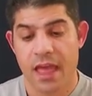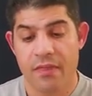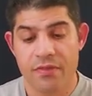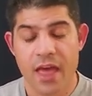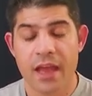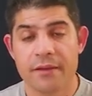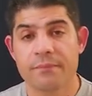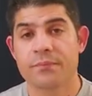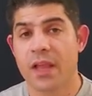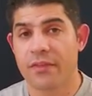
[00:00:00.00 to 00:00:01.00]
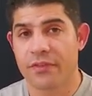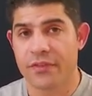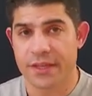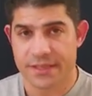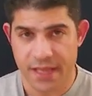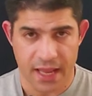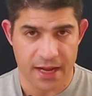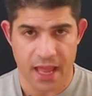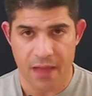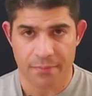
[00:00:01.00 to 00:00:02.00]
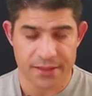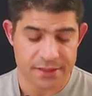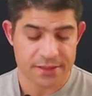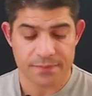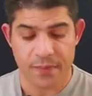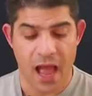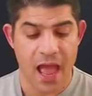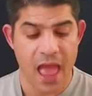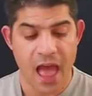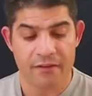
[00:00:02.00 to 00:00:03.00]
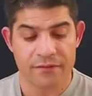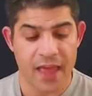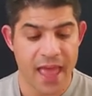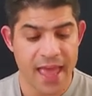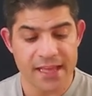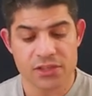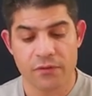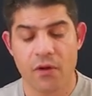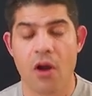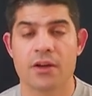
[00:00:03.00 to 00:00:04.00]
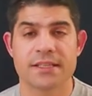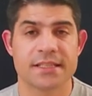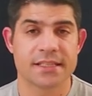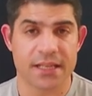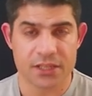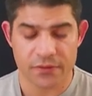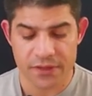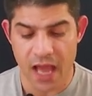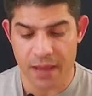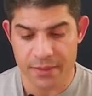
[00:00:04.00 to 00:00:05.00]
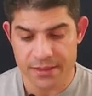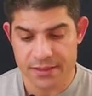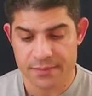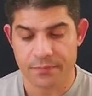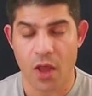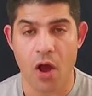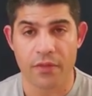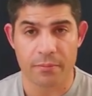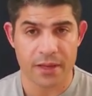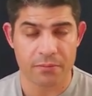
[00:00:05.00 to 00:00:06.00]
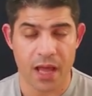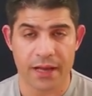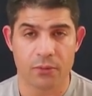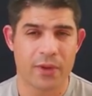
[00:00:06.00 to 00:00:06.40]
And then this hand happens. I have Ace of hearts, 6 of diamonds on the big blind.